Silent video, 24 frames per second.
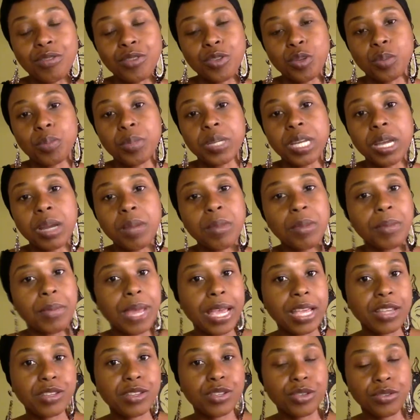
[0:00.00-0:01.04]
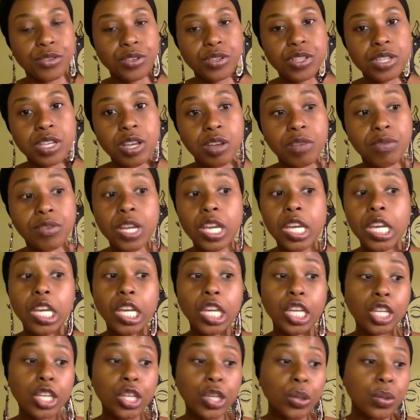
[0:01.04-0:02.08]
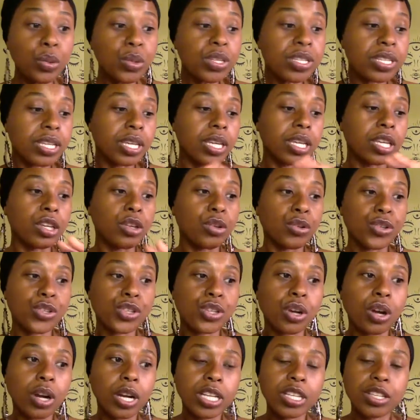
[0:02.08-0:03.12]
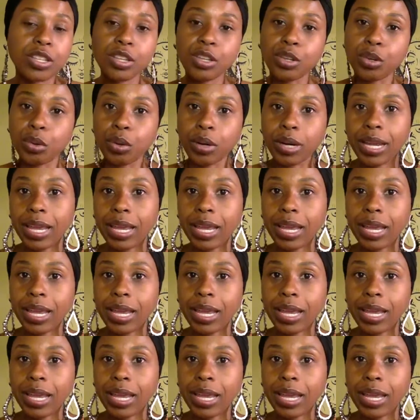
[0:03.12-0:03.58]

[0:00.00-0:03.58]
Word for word: You'll become a master of yourself using your chart to your